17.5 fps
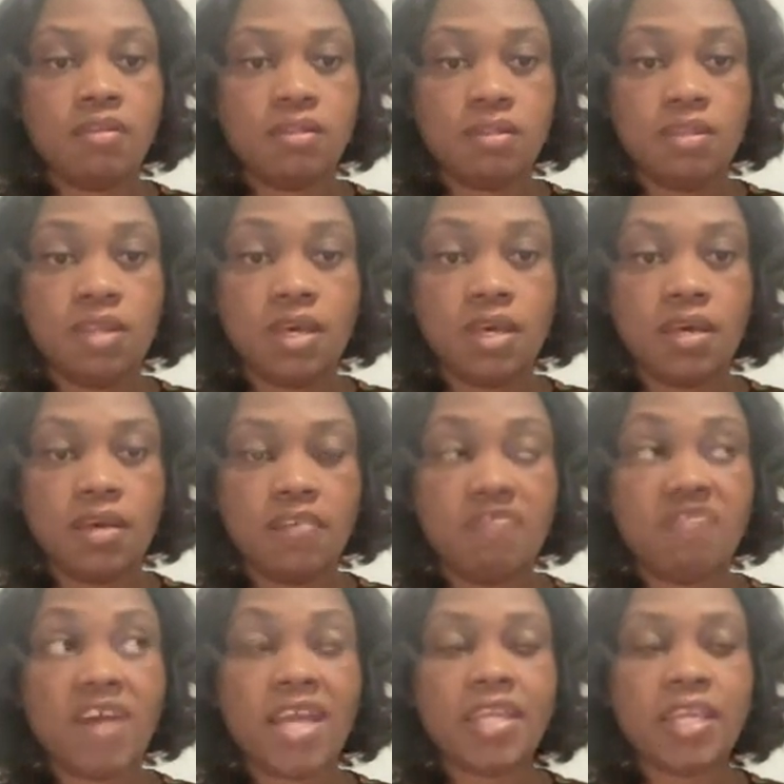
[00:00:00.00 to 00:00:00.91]
The
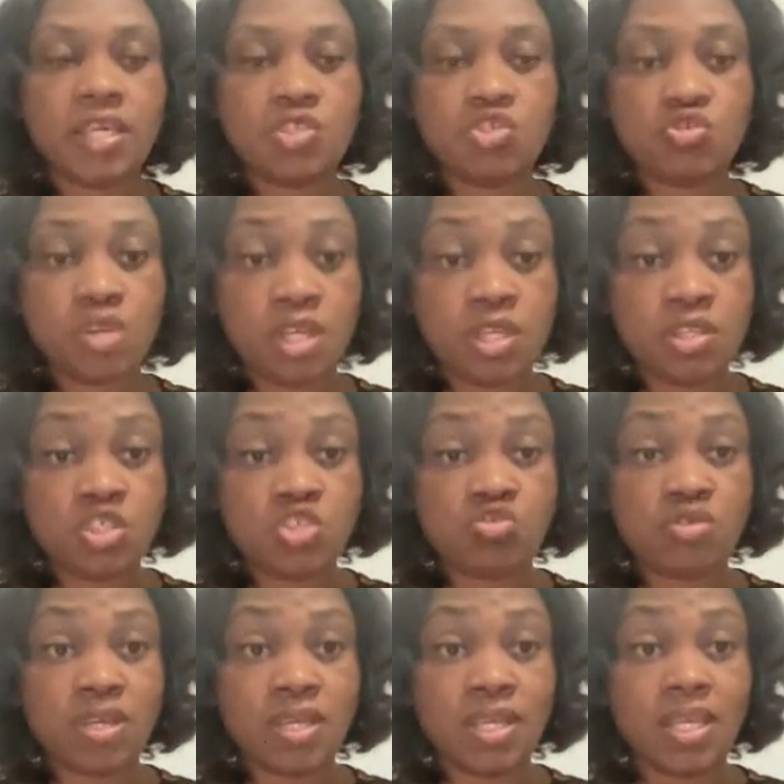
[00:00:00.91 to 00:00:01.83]
financial
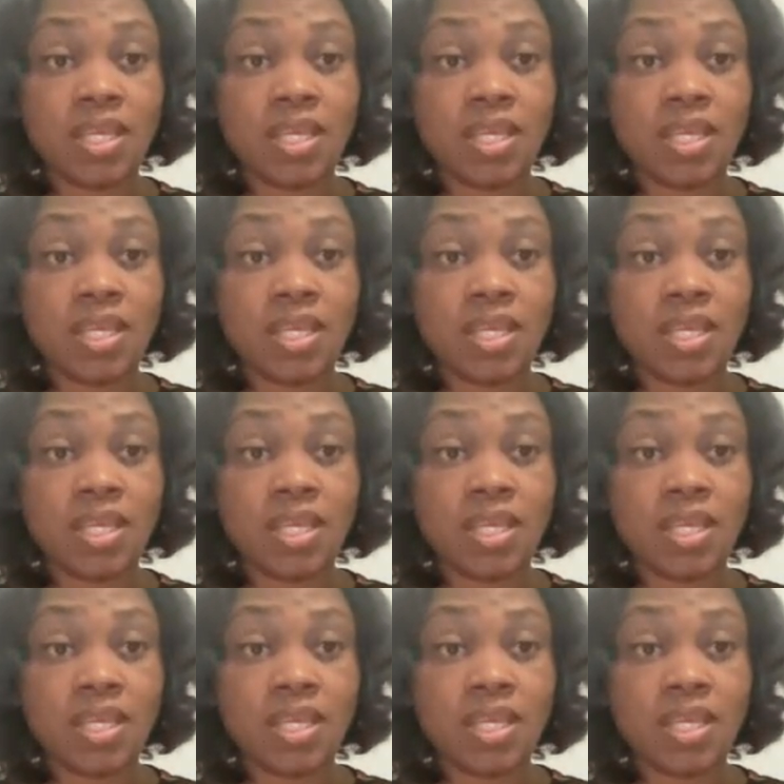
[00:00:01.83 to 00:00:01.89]
industry